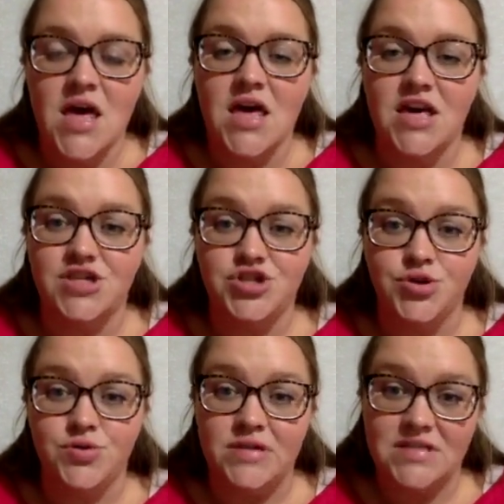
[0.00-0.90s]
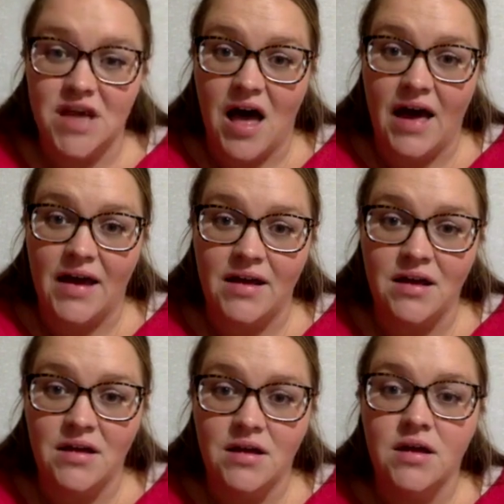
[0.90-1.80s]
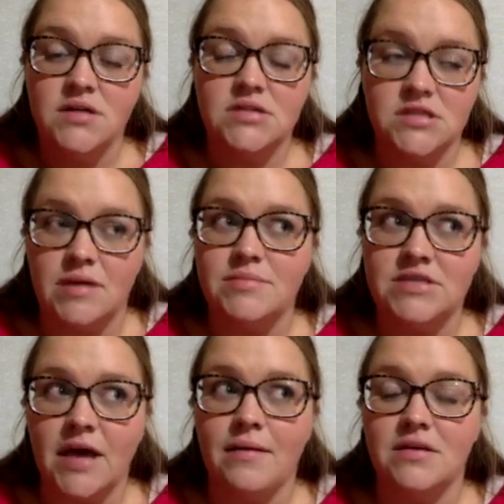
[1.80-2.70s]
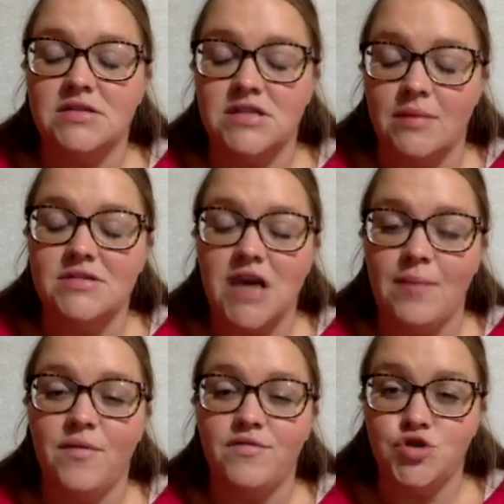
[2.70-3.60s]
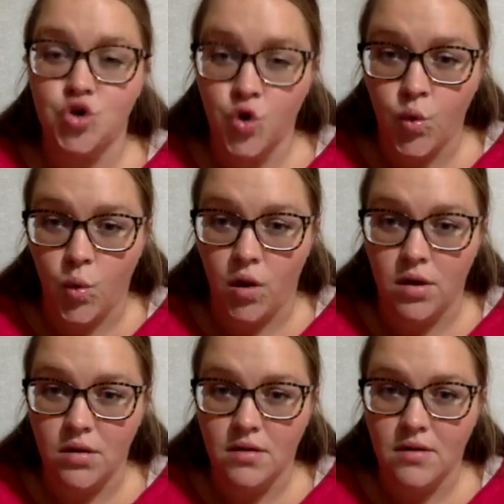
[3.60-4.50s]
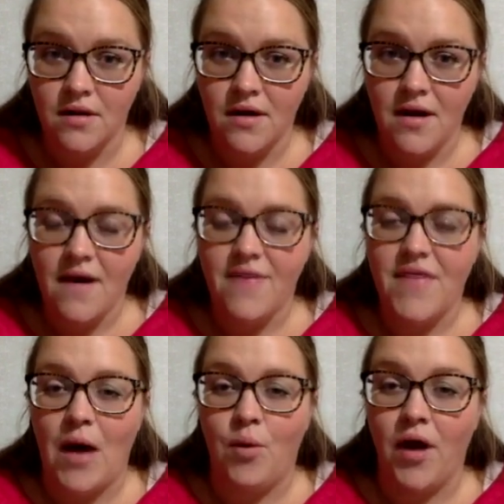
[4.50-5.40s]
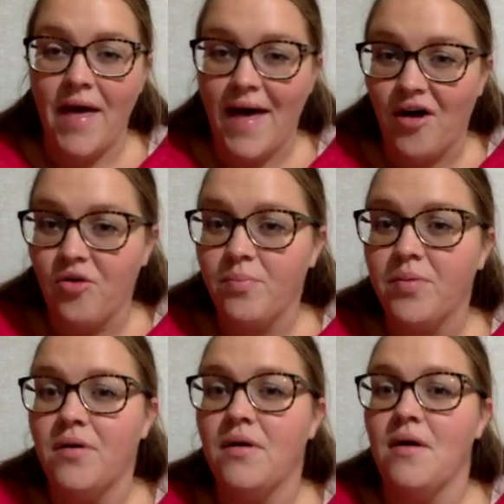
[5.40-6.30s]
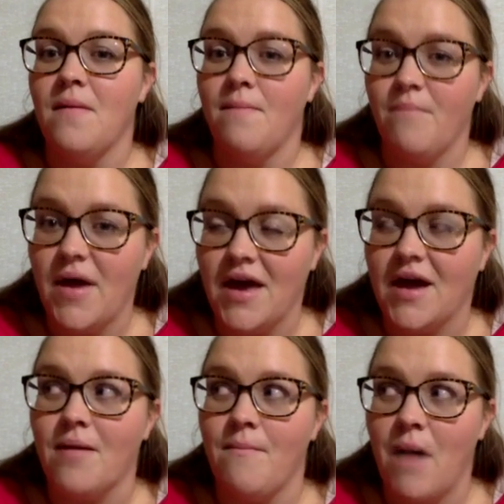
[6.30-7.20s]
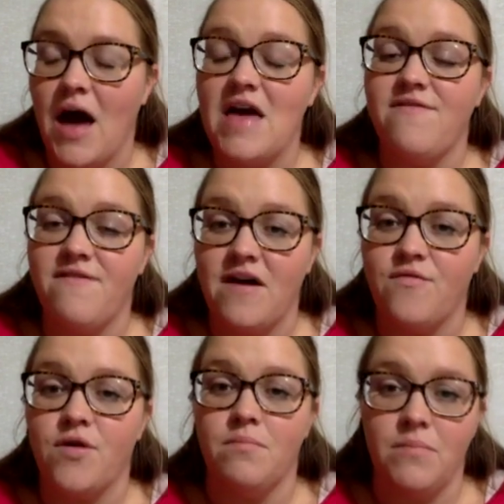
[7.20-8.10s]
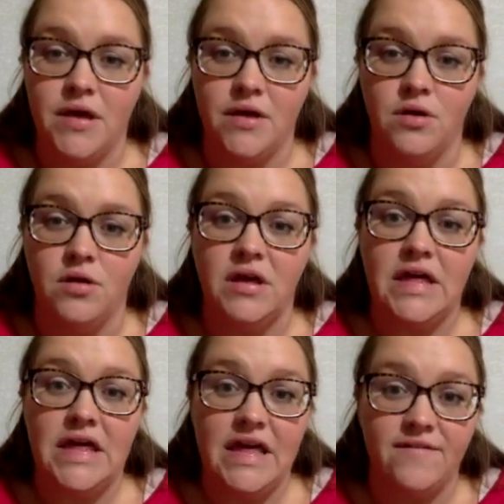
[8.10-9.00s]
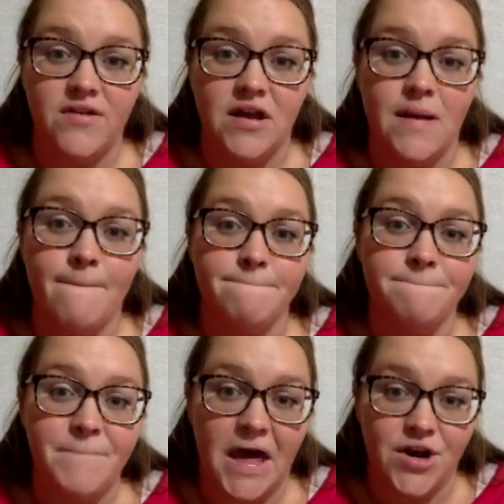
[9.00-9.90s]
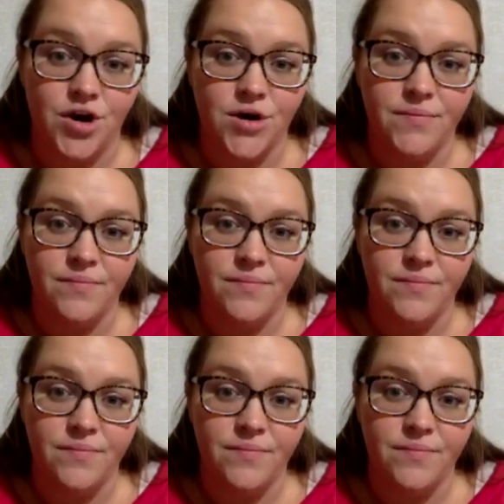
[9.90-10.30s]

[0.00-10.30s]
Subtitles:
is to design some type of tool that will help make my favorite meal even better.